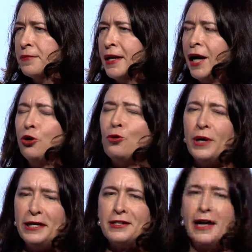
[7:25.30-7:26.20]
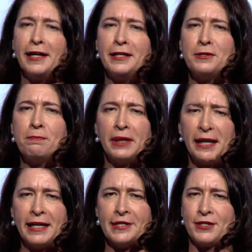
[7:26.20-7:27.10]
And Queensland is
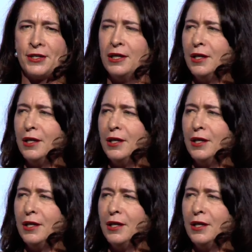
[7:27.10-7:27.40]
blessed